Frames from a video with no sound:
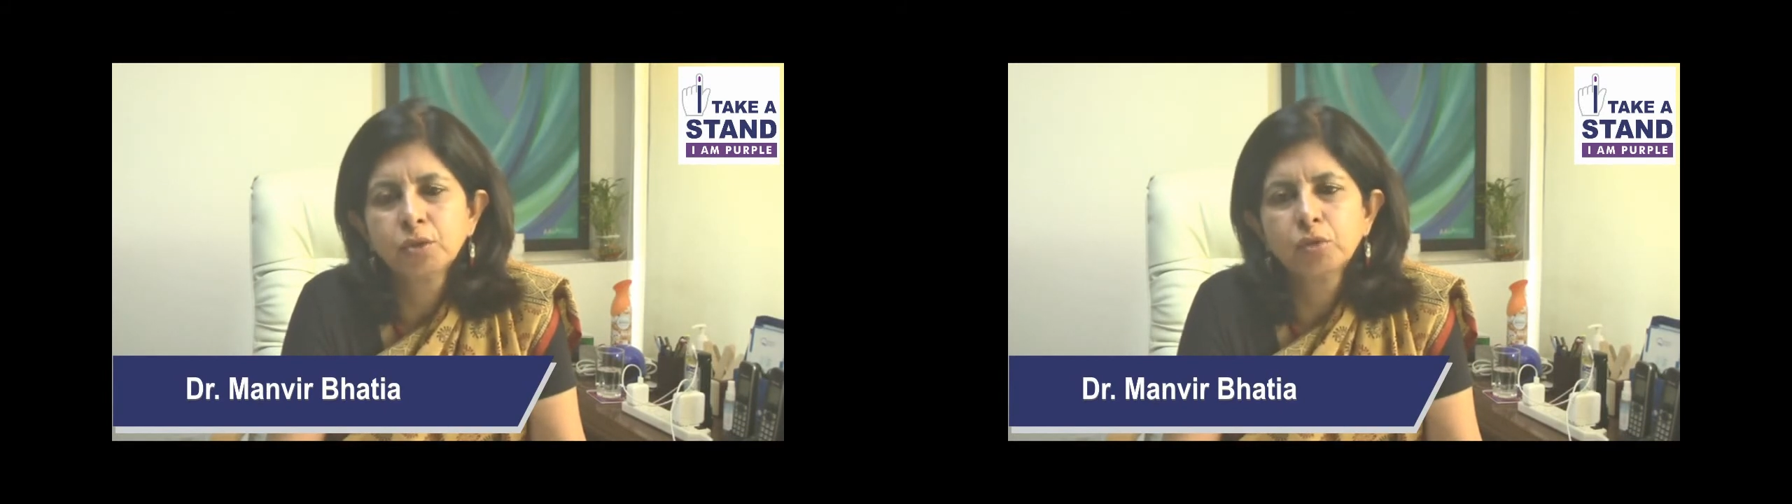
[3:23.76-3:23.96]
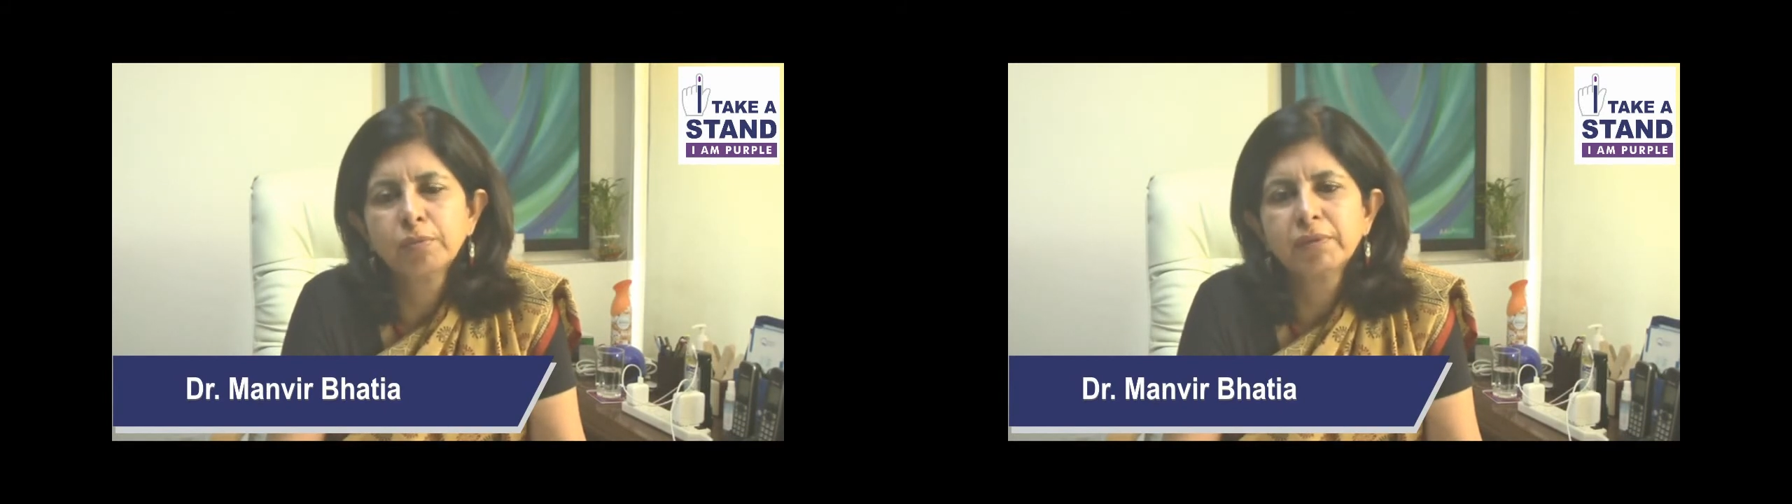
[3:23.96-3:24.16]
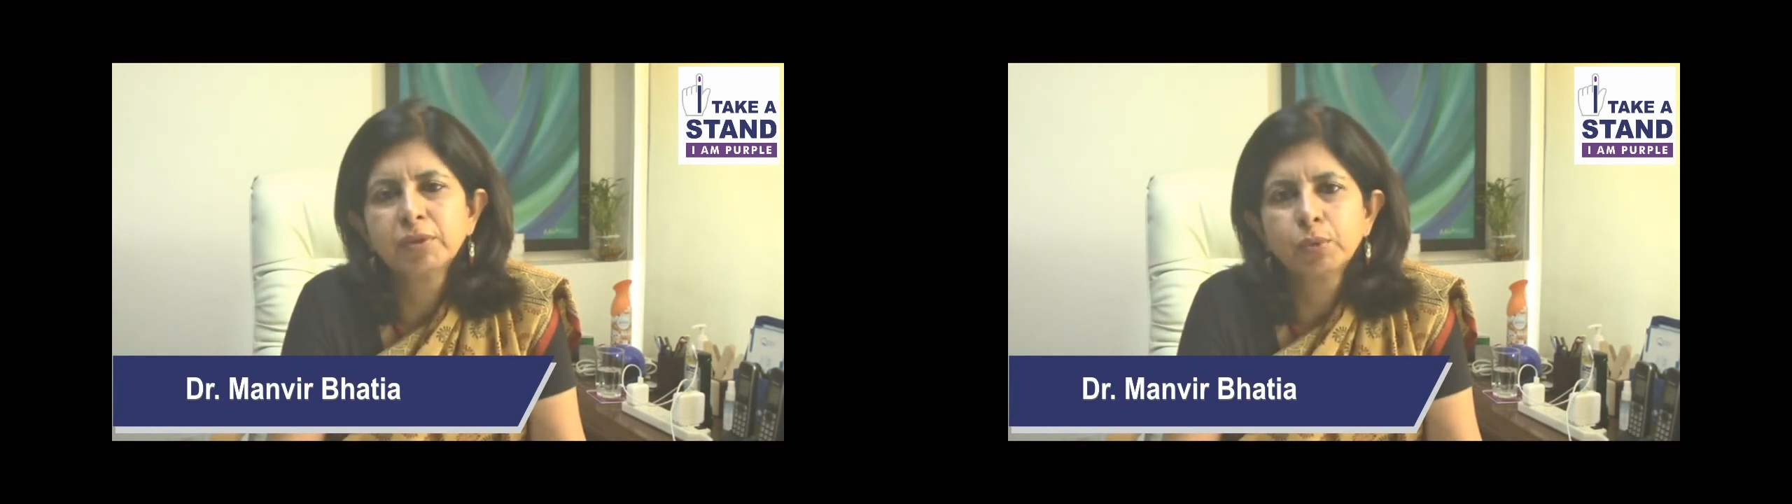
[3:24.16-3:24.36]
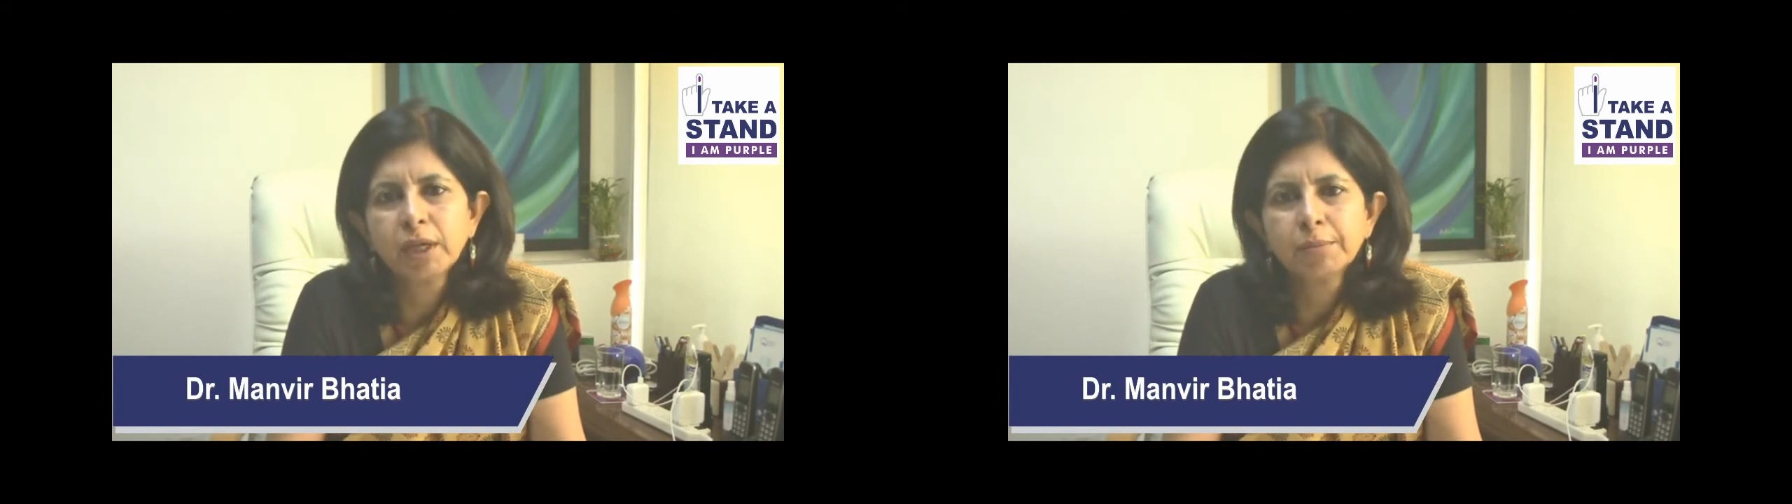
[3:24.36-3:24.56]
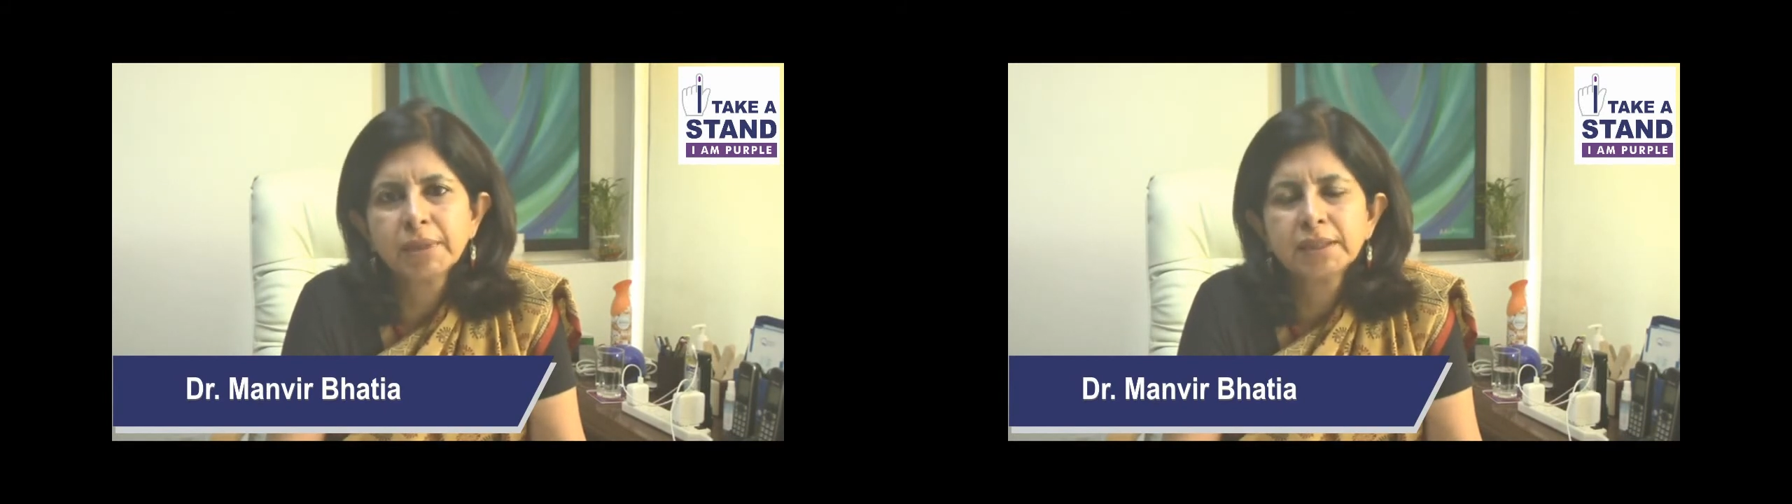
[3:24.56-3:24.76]
Could be with
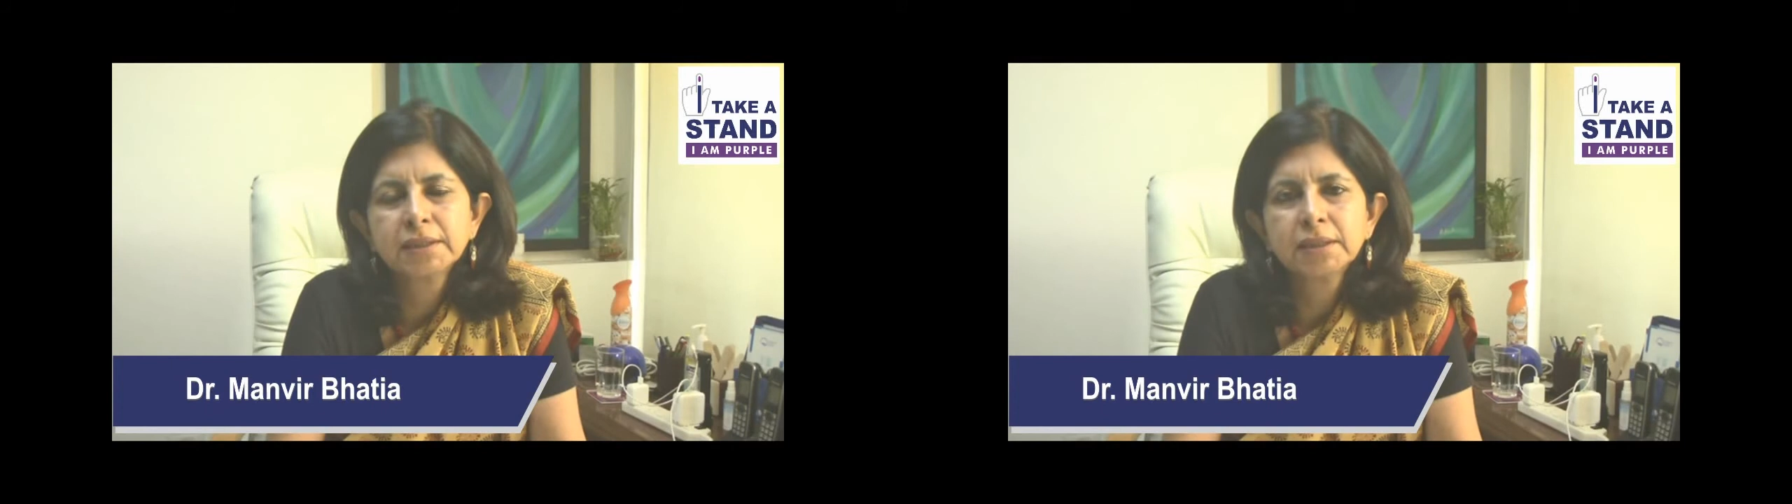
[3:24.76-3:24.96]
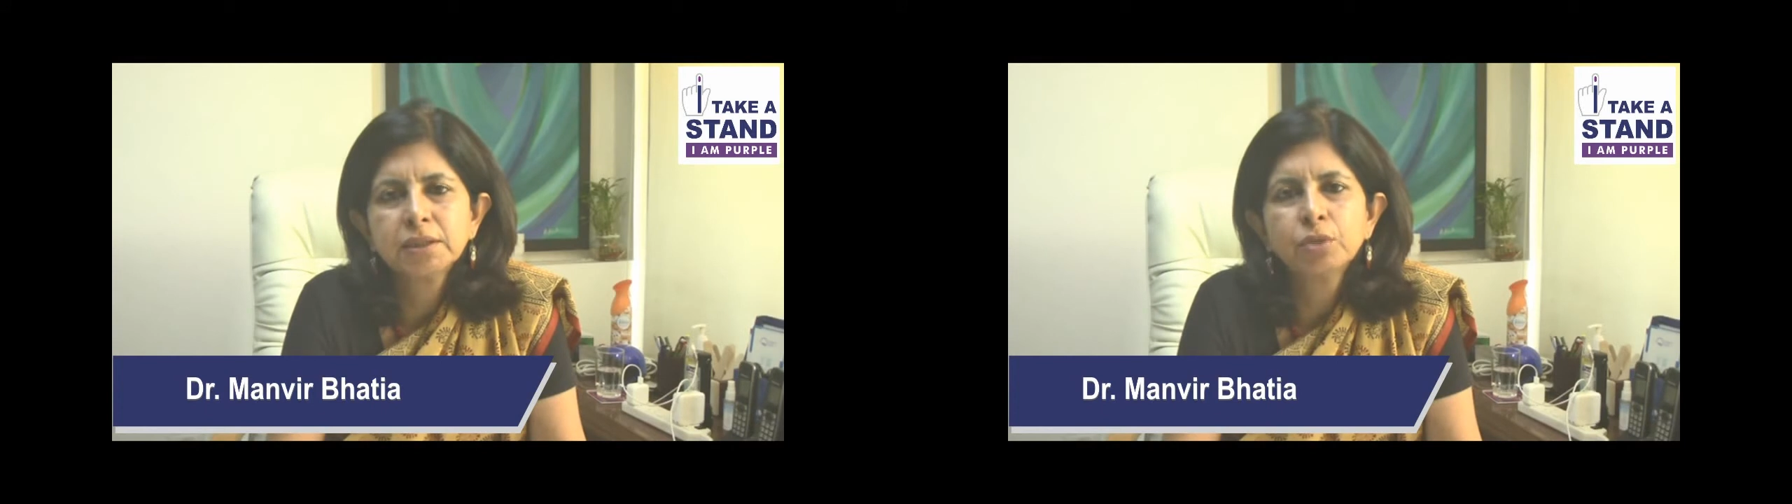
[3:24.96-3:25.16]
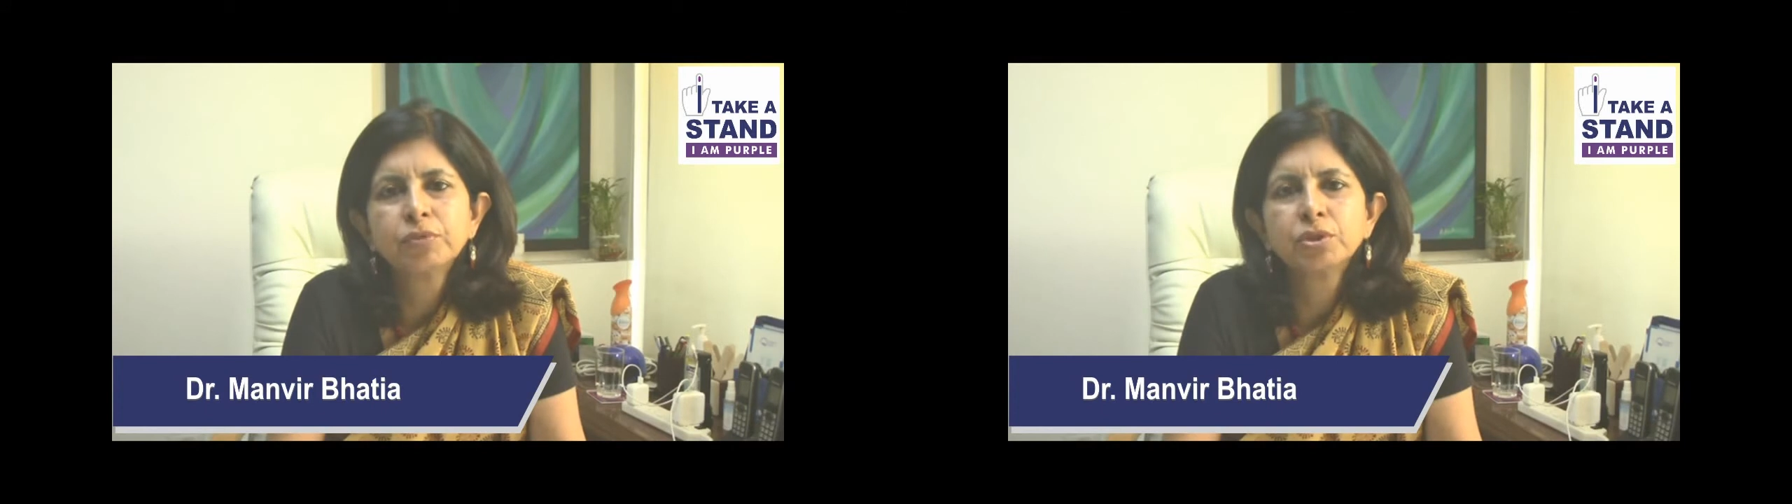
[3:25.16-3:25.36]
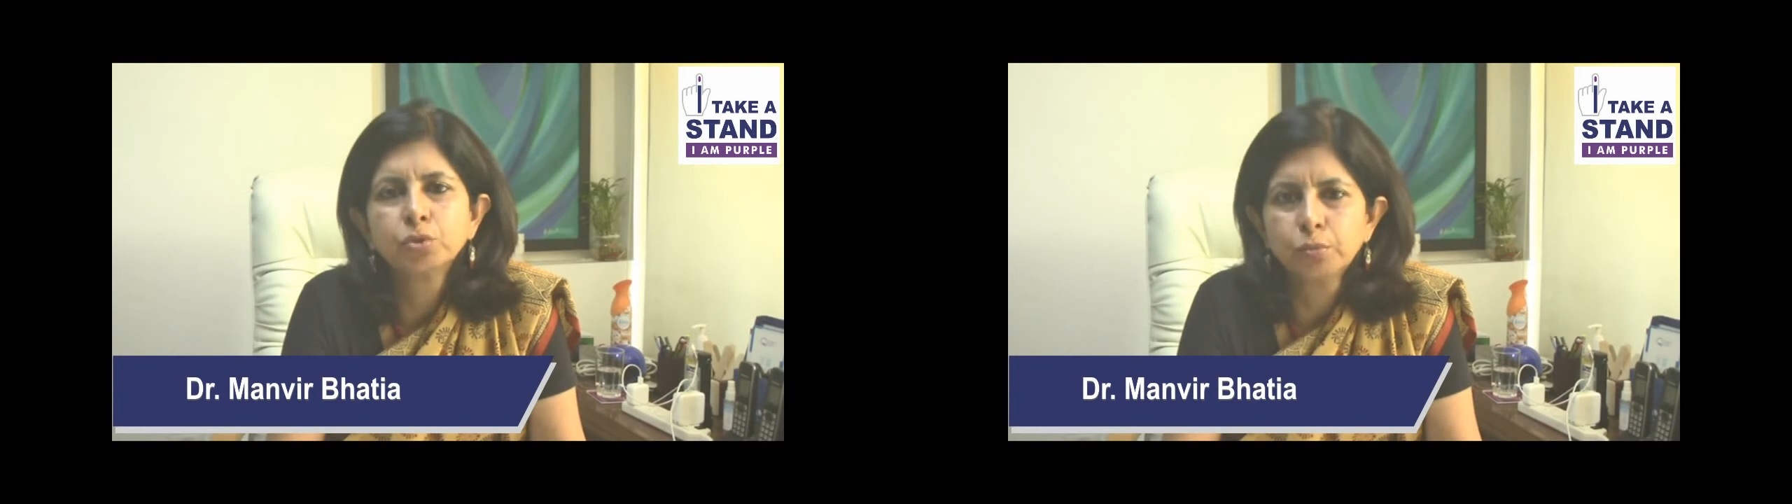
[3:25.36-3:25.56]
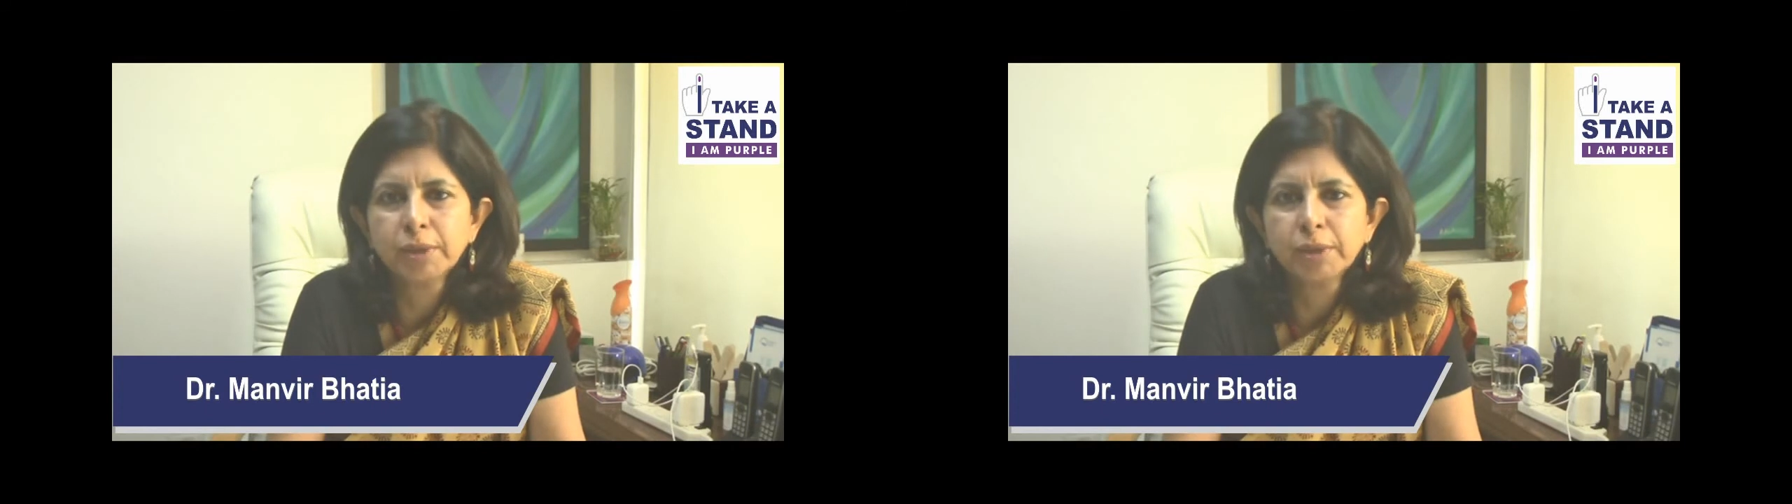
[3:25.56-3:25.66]
one medicine or with two